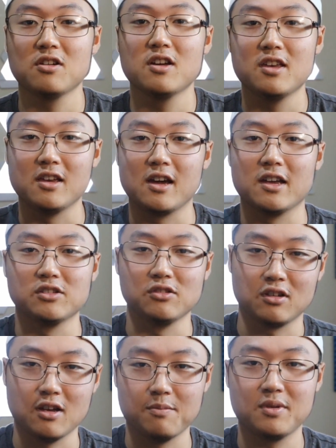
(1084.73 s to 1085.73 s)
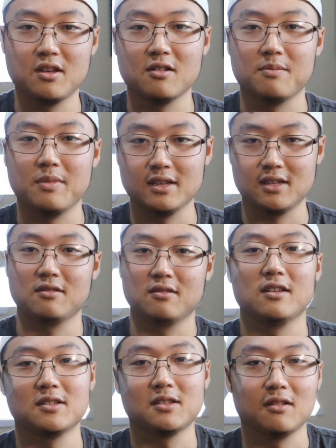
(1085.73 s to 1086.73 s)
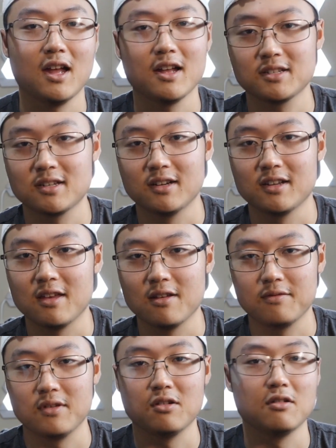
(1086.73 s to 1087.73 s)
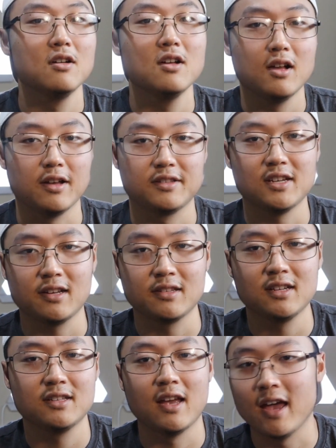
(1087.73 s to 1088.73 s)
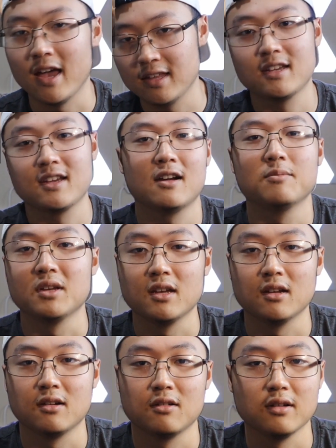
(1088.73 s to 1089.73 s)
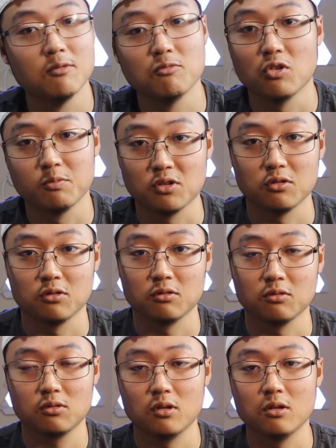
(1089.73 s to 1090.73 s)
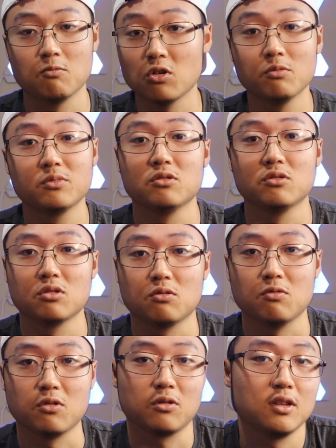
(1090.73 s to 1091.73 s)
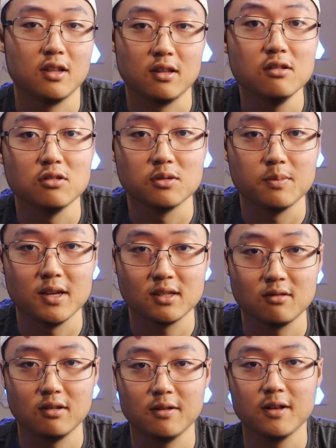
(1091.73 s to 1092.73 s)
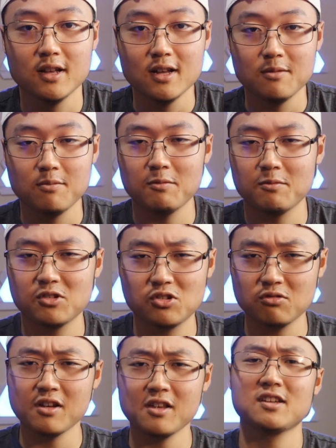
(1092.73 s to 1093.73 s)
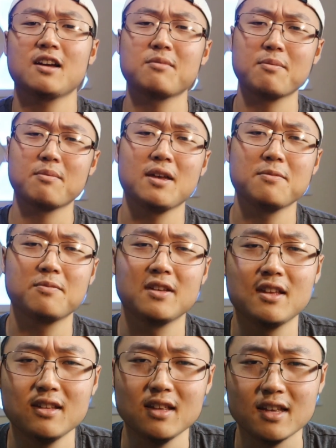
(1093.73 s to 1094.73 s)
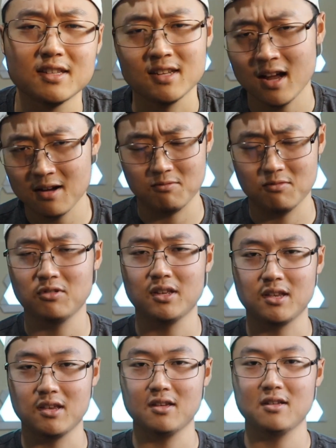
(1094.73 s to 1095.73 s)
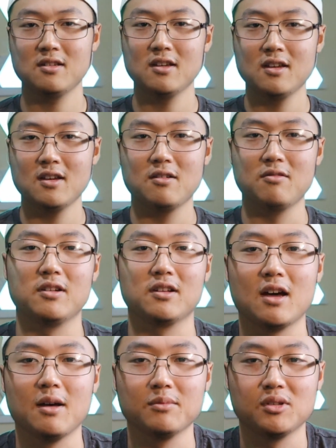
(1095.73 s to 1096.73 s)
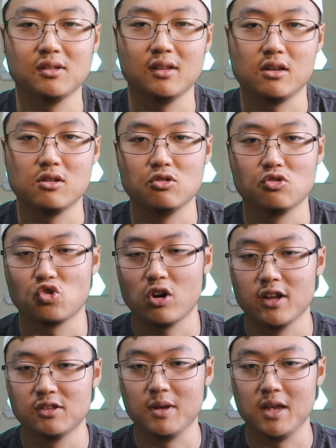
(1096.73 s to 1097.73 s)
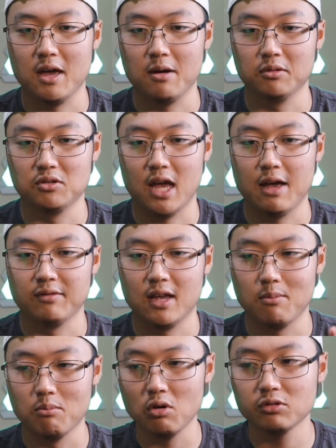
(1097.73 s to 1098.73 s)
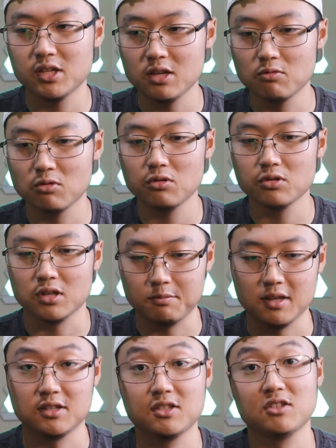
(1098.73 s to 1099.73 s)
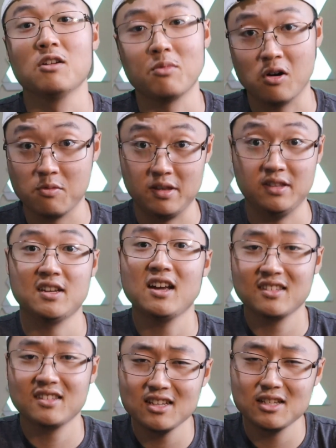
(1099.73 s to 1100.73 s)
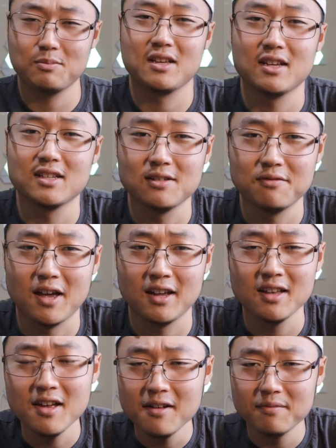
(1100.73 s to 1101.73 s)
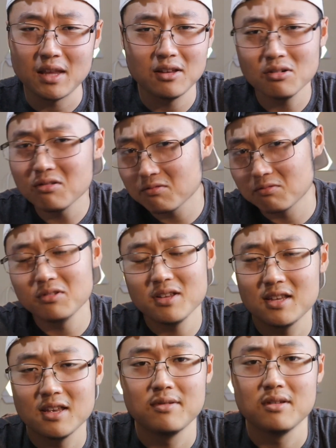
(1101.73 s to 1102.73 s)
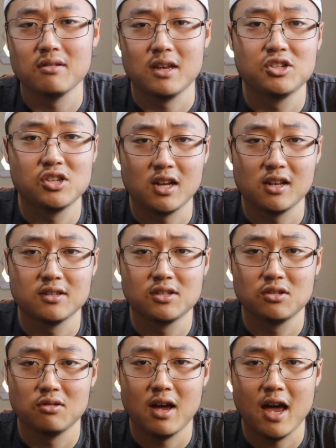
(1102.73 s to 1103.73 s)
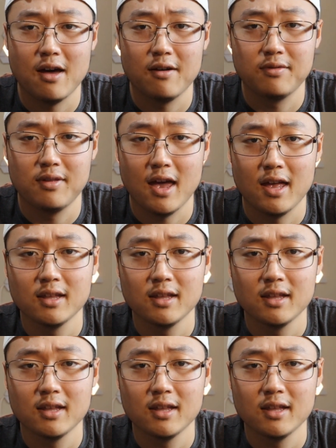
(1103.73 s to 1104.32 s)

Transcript: you guys look up here basically. So that's gonna give you a tactic that any kind of beginner in Rome 2 Total War can use basically. But majority of the time, in my opinion, it's not really good when it comes to like you trying to be able to have that multi-roles of the sub-army tactics, because of the fact they don't really give you a chance to have that.